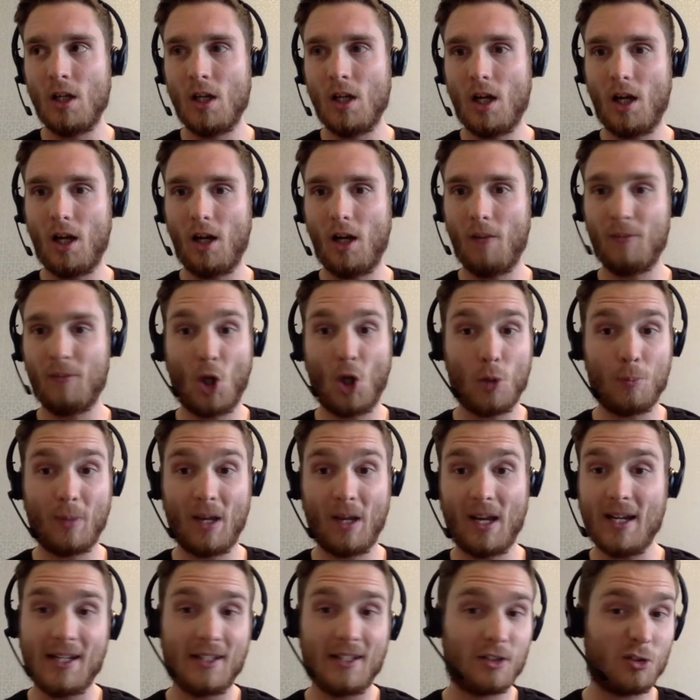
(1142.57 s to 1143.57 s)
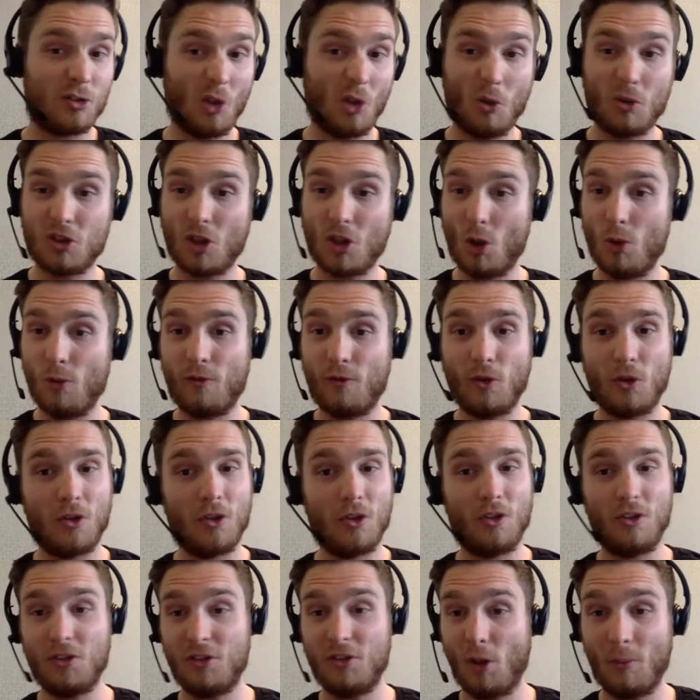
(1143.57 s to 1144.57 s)
um, no beds, no
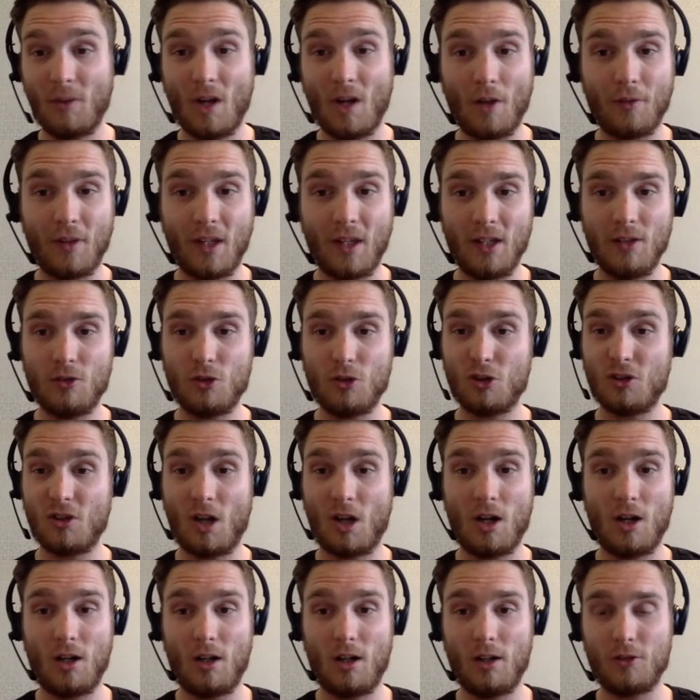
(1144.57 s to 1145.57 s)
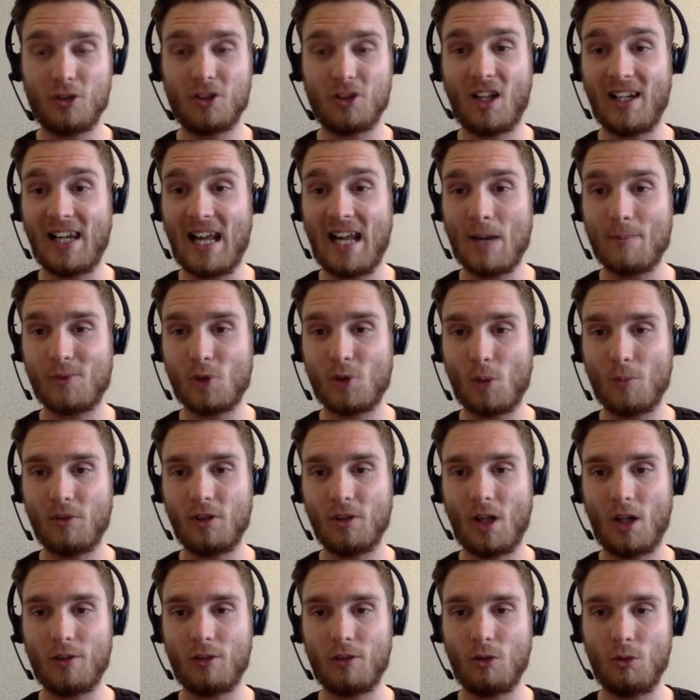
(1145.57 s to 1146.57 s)
sofas, no nothing, just our just our laptops
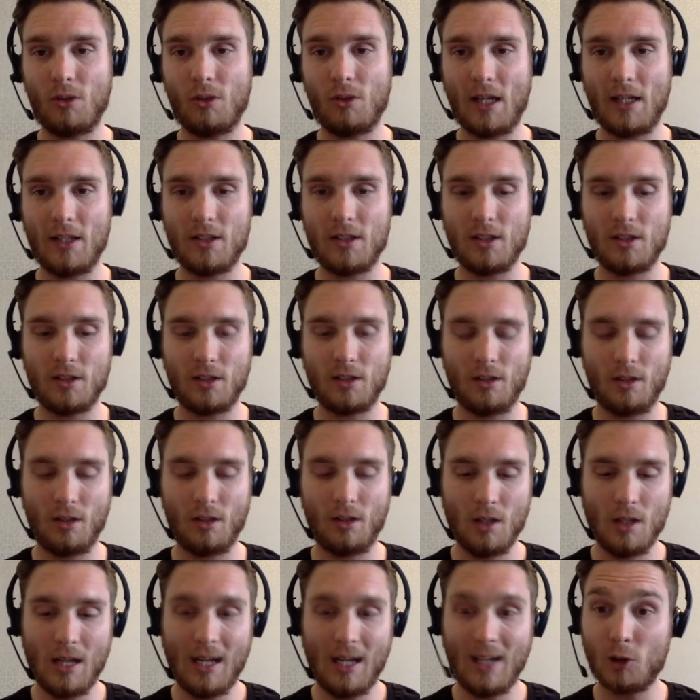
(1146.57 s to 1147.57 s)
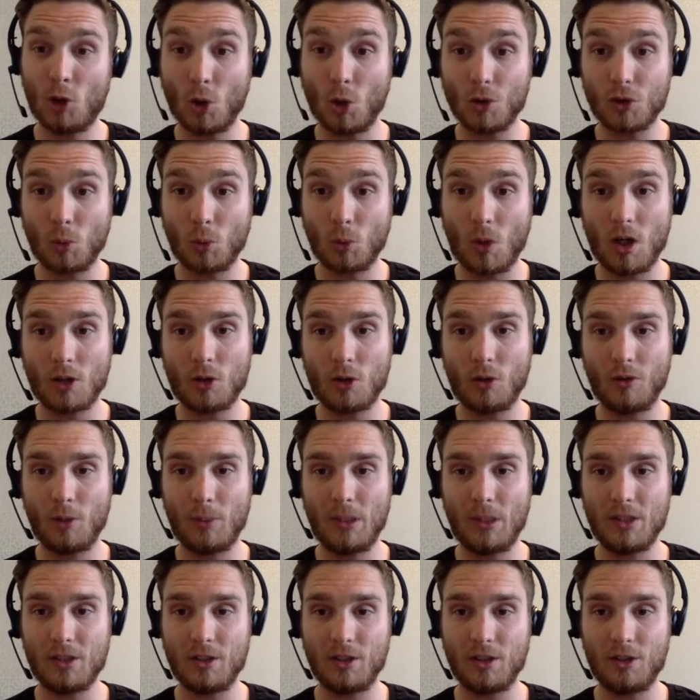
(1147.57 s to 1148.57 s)
and our suitcases, and and got to work on the
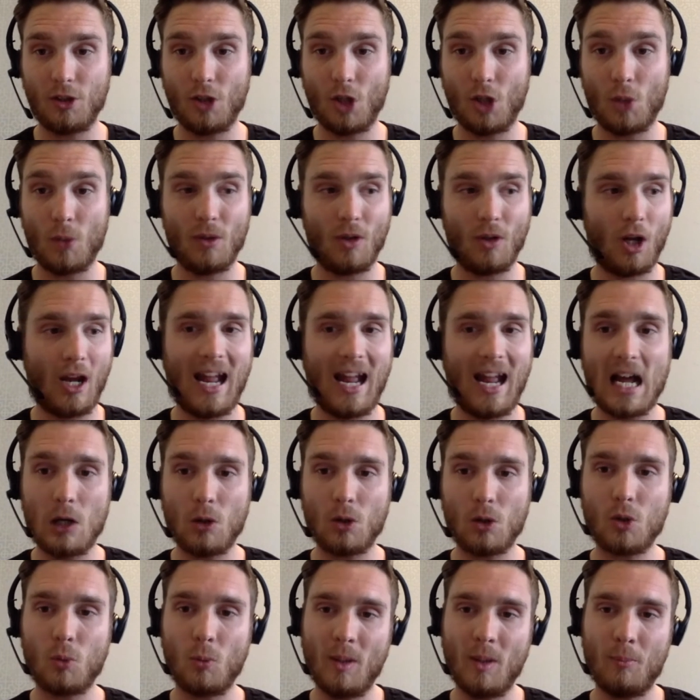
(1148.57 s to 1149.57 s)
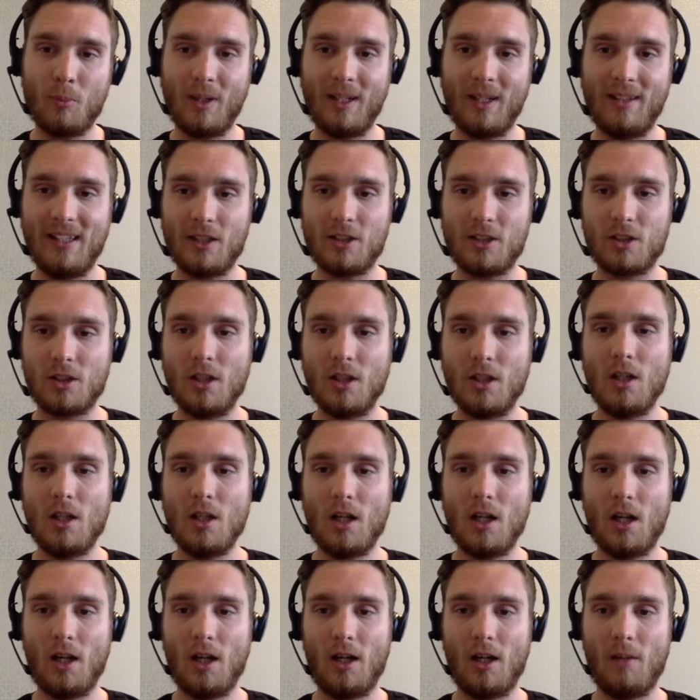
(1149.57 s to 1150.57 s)
business. You know, we were like, how can we bring this
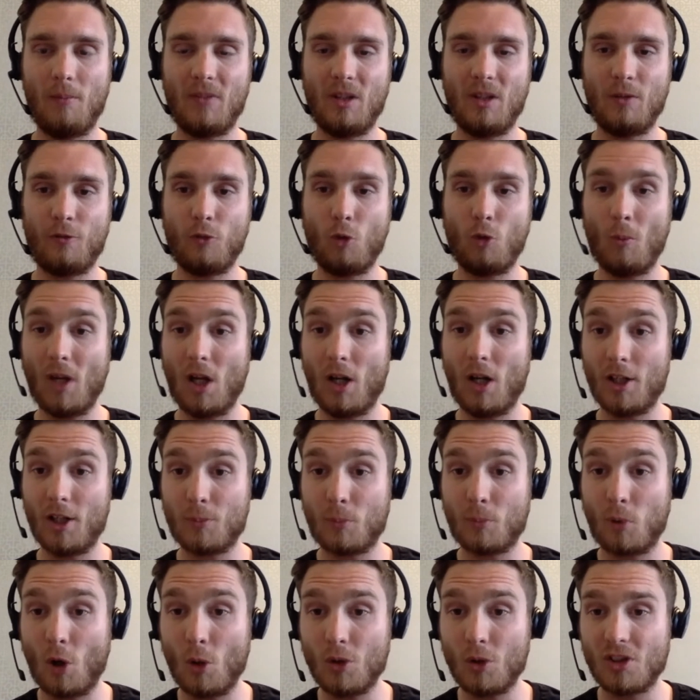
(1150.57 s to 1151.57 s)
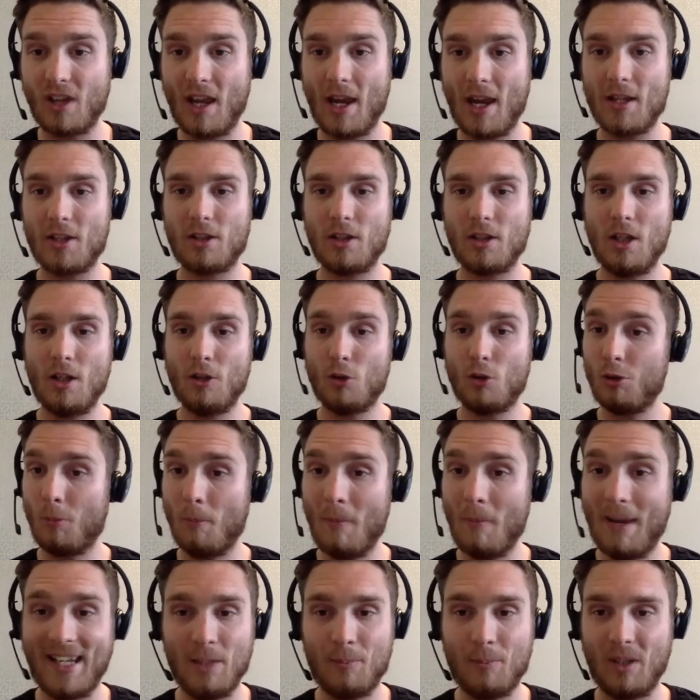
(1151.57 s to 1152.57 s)
um, this formalized process to as
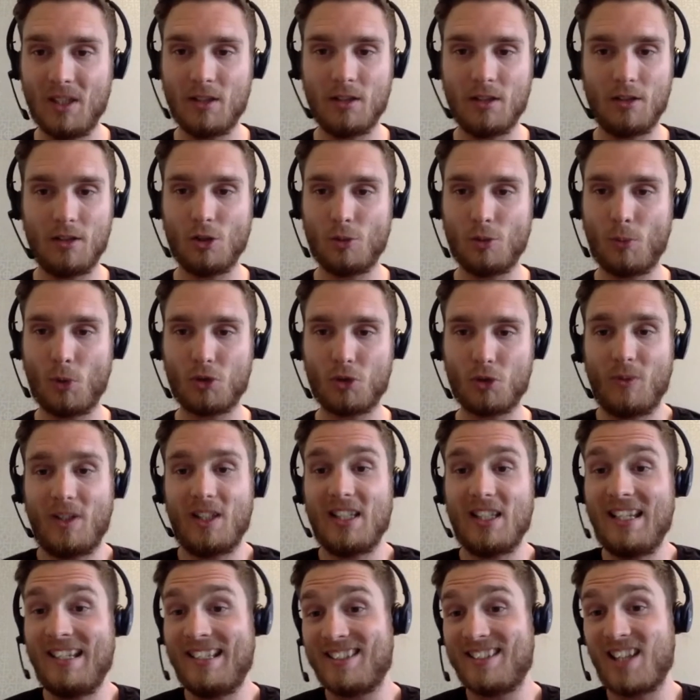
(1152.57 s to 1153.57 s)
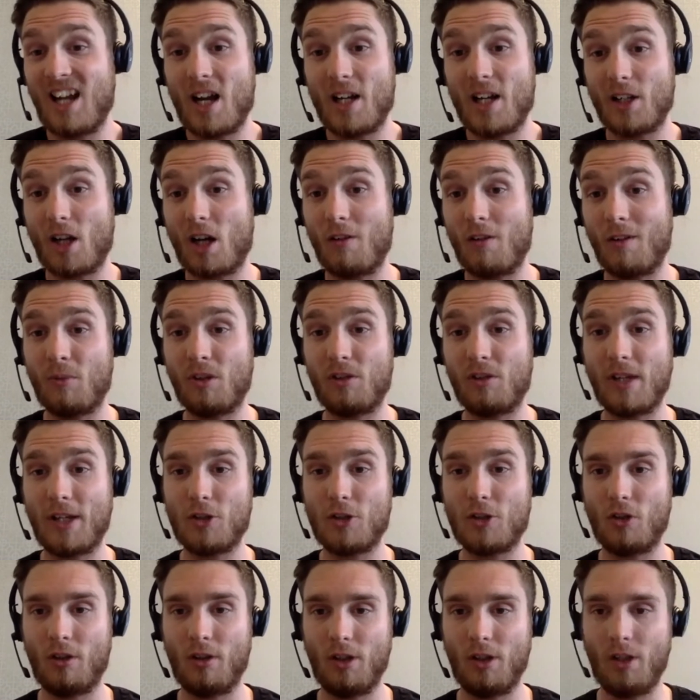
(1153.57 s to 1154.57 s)
many businesses as possible? It, it started our
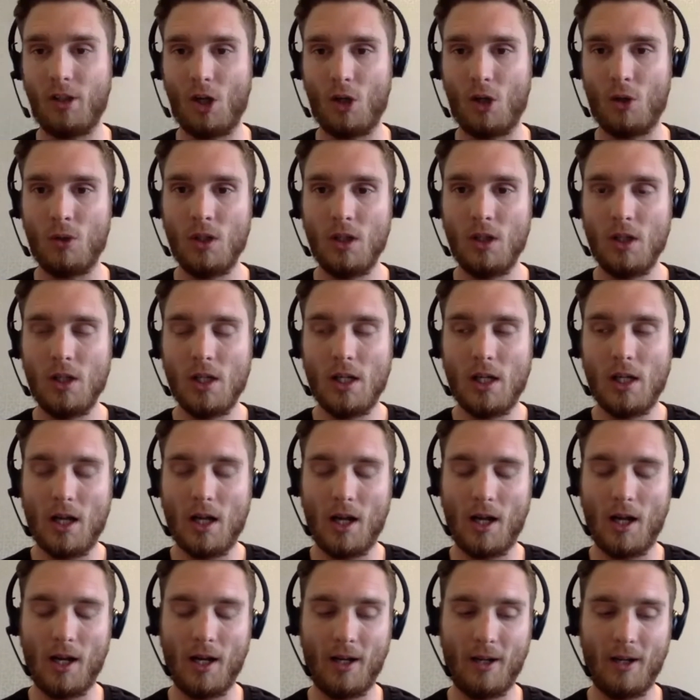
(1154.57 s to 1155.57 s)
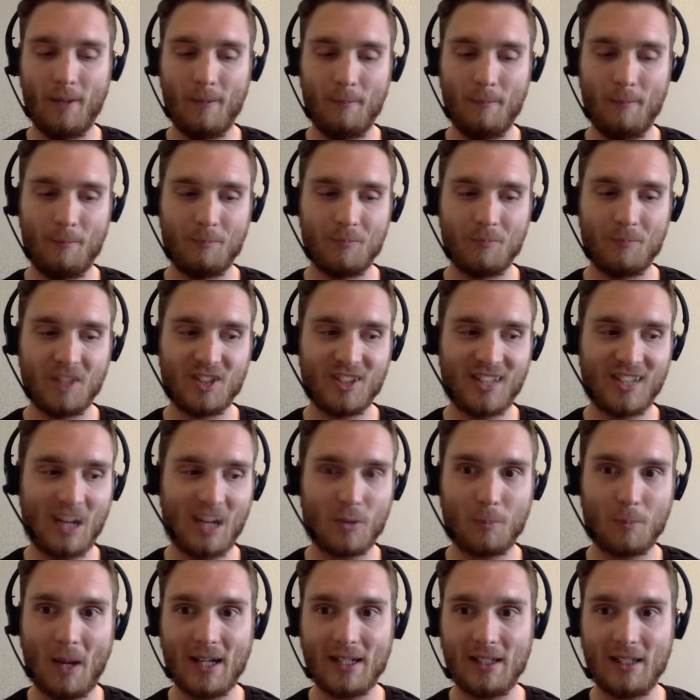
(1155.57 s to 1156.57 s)
obsession, you know. Um, so that so
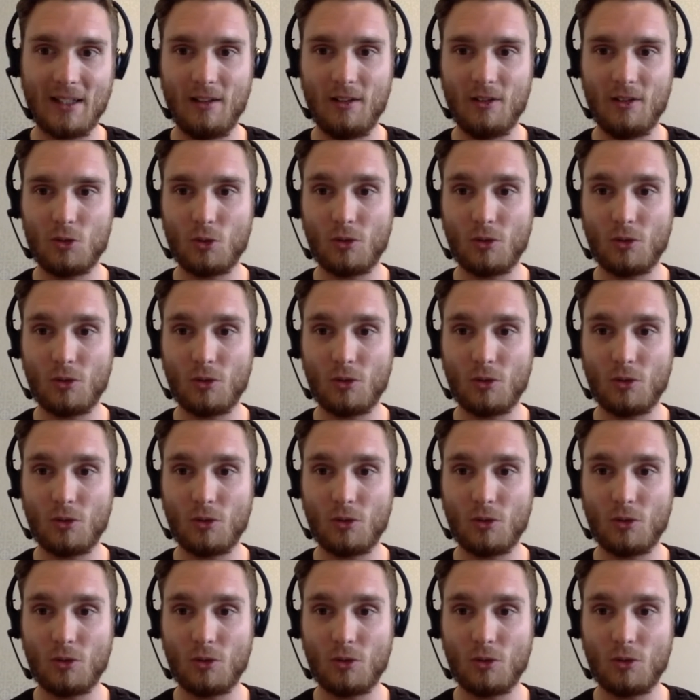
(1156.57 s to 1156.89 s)
you basically